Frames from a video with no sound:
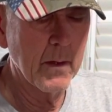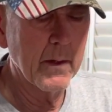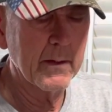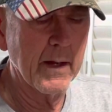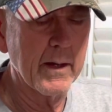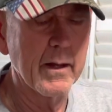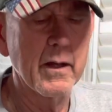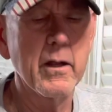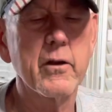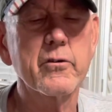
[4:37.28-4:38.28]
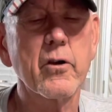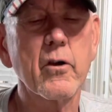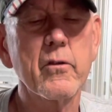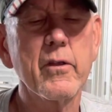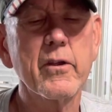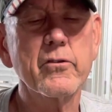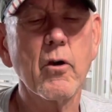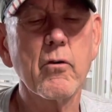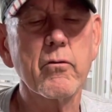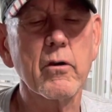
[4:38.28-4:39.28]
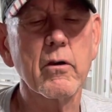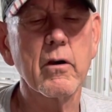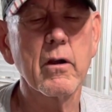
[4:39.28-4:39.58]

Okay, turn this over